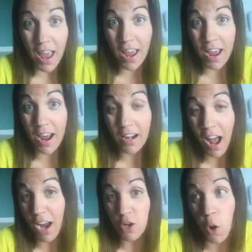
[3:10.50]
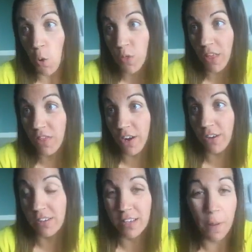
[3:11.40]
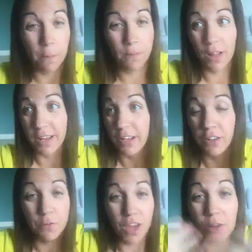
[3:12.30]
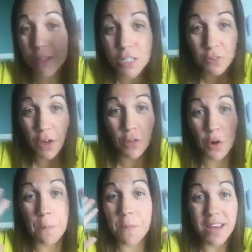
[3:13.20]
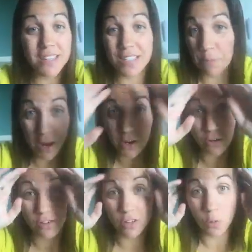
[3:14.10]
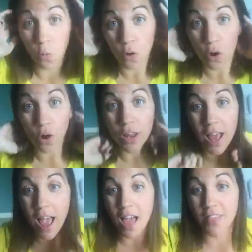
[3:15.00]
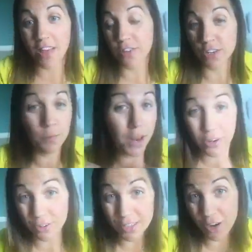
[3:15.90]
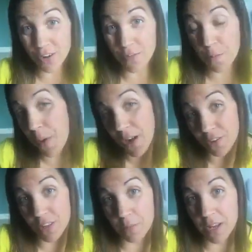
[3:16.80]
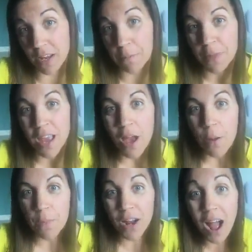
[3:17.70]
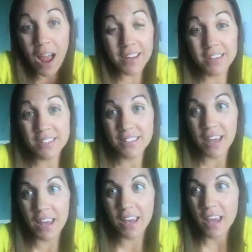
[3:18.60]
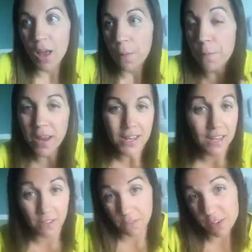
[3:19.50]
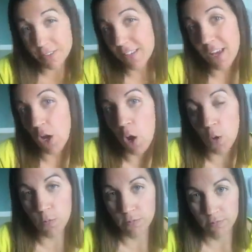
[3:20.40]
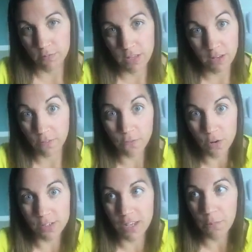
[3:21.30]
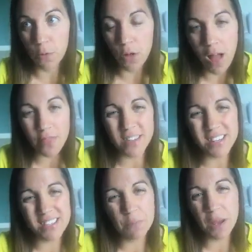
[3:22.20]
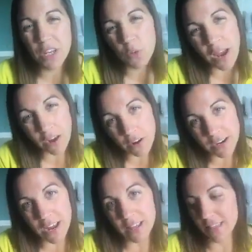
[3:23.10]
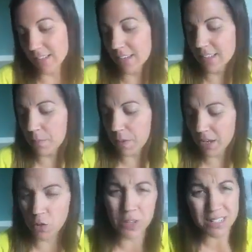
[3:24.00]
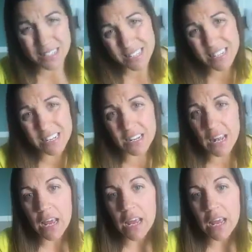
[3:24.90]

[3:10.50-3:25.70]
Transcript: And I know that there's like thousands of other amazing bakers in the world, and that there's bakers that are even better than me, but I can say baking feels like home, like, for example. And that doesn't make you arrogant. That doesn't make you conceited.